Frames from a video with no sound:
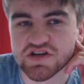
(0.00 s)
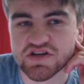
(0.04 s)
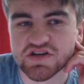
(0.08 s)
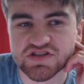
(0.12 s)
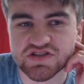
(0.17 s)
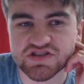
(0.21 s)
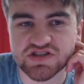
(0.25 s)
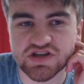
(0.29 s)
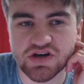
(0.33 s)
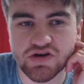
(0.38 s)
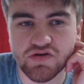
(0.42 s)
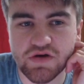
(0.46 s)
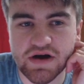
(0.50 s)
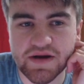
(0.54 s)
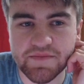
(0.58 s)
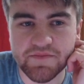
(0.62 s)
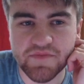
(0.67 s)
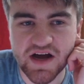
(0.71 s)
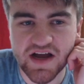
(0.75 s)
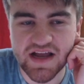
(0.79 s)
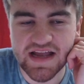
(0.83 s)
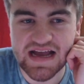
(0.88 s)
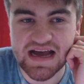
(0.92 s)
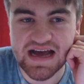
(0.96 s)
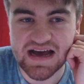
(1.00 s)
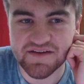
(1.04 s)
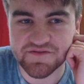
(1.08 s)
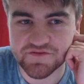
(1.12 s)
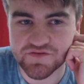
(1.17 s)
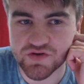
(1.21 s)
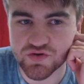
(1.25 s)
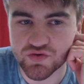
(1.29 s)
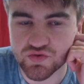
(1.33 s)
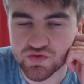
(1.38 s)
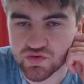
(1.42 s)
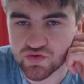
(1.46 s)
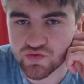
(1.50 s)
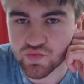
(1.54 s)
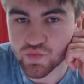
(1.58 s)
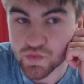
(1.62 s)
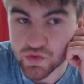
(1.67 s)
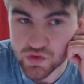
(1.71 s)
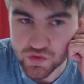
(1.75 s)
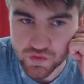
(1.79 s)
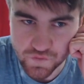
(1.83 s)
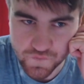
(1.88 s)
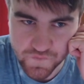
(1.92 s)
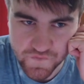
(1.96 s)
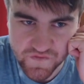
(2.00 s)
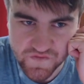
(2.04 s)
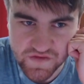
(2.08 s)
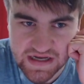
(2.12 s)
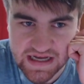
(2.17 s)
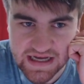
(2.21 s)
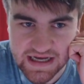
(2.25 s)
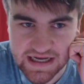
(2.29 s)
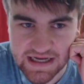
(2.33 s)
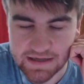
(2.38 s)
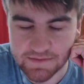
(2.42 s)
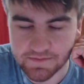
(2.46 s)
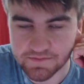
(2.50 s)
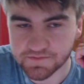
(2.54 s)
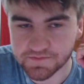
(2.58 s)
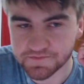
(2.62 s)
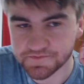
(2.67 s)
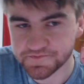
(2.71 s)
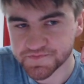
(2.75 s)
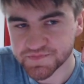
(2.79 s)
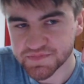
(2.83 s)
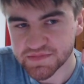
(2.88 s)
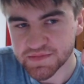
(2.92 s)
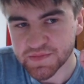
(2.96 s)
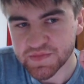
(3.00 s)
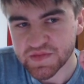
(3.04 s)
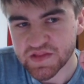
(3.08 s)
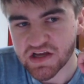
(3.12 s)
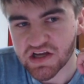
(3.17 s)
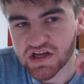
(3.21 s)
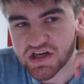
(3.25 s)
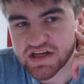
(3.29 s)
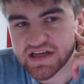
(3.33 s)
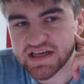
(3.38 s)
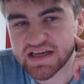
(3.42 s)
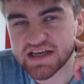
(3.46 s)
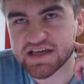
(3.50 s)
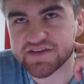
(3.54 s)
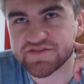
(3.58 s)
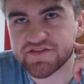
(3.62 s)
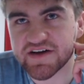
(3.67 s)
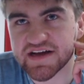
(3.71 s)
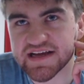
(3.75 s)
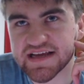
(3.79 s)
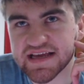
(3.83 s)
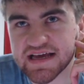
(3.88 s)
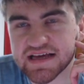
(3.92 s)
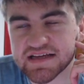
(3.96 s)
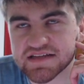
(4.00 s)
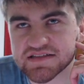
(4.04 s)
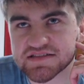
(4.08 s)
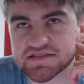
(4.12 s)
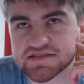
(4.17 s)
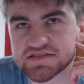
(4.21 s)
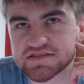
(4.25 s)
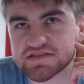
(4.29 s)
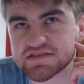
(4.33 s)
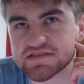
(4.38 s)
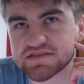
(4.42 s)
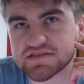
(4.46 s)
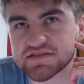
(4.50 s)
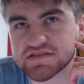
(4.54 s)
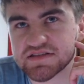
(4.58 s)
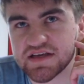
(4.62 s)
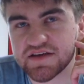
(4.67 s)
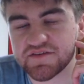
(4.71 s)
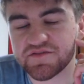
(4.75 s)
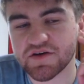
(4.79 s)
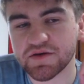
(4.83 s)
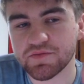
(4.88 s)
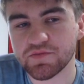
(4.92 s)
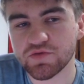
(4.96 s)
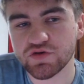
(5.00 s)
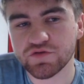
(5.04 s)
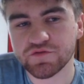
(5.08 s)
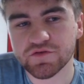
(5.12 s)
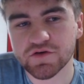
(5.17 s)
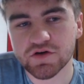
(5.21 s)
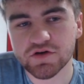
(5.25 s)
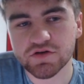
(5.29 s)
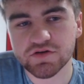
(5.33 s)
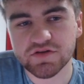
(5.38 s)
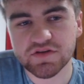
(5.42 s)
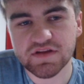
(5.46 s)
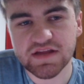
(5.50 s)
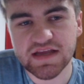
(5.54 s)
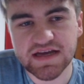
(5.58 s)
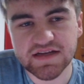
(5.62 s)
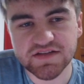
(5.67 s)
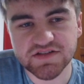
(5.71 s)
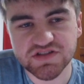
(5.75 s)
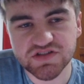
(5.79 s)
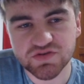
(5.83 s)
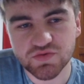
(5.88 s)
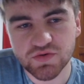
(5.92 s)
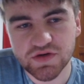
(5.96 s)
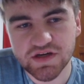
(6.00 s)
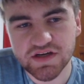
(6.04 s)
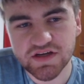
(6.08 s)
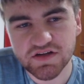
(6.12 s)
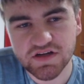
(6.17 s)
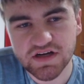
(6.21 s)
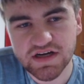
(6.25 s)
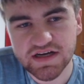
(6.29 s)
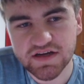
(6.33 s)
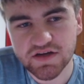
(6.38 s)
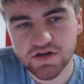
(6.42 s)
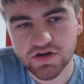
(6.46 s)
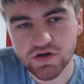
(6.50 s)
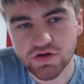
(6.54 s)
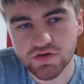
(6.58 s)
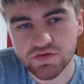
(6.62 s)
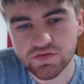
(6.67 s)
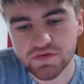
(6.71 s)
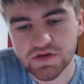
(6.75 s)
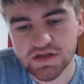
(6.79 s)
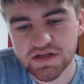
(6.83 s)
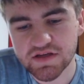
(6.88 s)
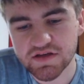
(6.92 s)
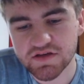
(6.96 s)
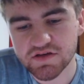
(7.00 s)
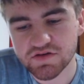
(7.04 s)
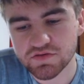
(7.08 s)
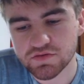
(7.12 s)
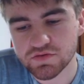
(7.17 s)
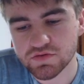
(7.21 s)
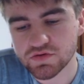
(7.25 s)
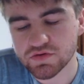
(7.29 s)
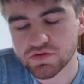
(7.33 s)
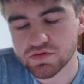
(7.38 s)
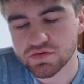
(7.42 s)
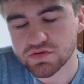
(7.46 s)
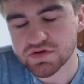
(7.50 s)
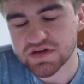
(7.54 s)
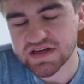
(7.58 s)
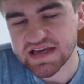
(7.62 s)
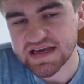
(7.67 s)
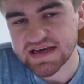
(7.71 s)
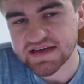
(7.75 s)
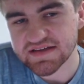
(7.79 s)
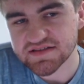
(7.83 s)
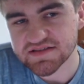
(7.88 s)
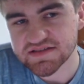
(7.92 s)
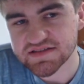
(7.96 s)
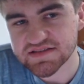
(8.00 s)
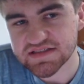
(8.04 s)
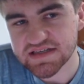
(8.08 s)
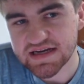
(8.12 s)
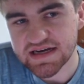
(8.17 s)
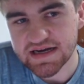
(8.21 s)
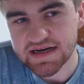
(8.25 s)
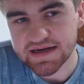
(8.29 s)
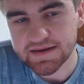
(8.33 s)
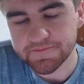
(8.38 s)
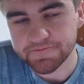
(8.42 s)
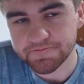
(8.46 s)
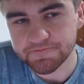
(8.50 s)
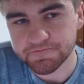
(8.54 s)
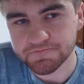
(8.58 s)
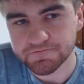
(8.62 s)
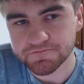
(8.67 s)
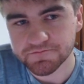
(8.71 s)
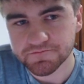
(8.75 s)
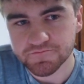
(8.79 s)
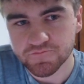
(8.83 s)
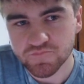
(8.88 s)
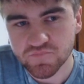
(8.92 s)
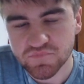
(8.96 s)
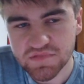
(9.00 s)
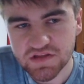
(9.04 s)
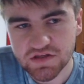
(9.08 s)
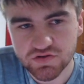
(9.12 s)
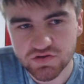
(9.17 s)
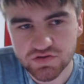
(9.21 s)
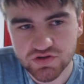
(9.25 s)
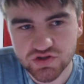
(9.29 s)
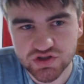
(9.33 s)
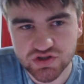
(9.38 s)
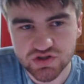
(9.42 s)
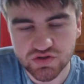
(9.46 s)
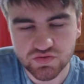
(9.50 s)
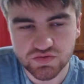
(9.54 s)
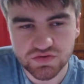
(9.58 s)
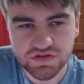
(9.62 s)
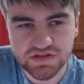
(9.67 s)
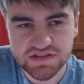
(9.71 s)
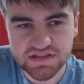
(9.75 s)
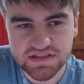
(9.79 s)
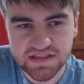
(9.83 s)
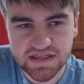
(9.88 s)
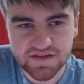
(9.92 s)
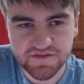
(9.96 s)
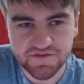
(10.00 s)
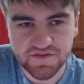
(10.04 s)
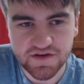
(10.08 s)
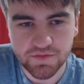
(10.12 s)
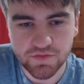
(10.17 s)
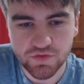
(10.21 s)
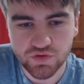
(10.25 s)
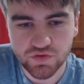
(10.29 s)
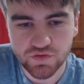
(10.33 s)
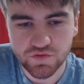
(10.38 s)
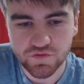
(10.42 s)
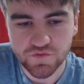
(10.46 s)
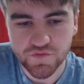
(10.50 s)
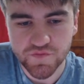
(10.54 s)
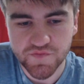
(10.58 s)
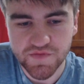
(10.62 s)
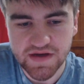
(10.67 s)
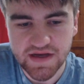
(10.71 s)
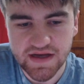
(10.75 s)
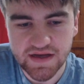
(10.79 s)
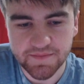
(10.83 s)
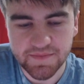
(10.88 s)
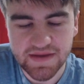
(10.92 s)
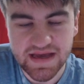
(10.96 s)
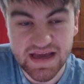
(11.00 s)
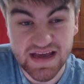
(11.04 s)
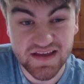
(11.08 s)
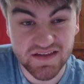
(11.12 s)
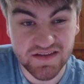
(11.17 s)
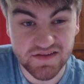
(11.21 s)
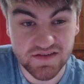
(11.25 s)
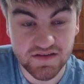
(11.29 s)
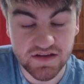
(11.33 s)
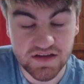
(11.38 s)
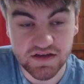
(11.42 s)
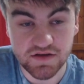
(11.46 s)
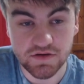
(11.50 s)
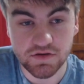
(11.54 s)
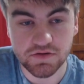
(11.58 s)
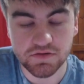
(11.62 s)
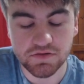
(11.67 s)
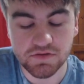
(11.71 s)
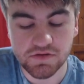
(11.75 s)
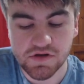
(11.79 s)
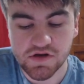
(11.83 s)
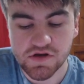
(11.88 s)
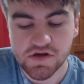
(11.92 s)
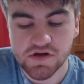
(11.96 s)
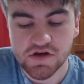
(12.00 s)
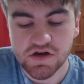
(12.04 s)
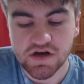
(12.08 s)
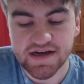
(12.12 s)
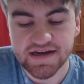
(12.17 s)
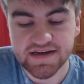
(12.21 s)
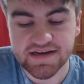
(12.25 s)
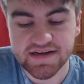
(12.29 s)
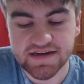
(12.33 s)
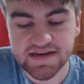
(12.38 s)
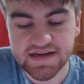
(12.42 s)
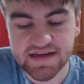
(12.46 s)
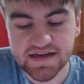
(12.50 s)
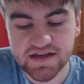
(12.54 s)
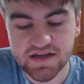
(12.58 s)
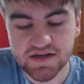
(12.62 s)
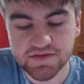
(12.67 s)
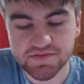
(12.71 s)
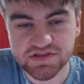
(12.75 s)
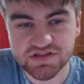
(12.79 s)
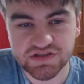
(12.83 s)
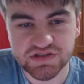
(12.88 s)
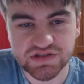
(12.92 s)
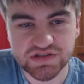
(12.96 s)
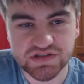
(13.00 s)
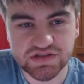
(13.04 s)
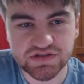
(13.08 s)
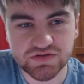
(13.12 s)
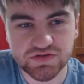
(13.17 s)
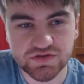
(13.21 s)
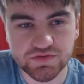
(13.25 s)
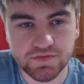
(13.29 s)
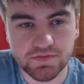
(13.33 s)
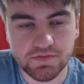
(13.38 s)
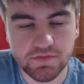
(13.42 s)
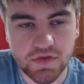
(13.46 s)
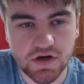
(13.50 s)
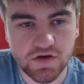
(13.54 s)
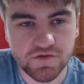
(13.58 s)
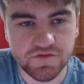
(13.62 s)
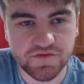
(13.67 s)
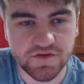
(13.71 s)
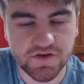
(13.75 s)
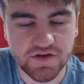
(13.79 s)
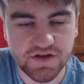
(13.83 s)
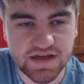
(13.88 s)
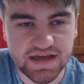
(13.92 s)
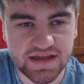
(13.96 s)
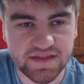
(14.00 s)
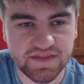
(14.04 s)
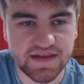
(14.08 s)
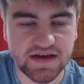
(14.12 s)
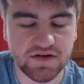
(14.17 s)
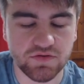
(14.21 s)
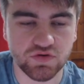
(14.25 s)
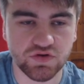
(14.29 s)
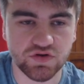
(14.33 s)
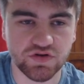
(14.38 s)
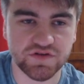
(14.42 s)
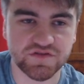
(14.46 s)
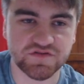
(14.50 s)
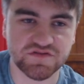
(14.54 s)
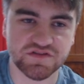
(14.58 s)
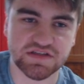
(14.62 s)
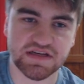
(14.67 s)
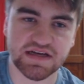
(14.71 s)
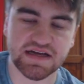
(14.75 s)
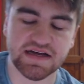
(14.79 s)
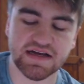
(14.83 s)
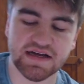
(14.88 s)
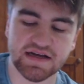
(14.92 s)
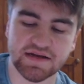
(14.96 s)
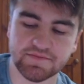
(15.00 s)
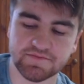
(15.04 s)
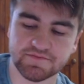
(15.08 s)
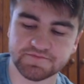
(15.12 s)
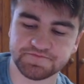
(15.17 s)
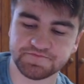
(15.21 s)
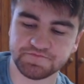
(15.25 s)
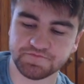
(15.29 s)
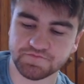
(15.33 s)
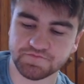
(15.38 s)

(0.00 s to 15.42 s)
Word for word: So I might have to move um, if I get if I move on Nansquin, I can only or get um, Schultz. If I move um, Anthony on, I can get up to Moffat, and that would um,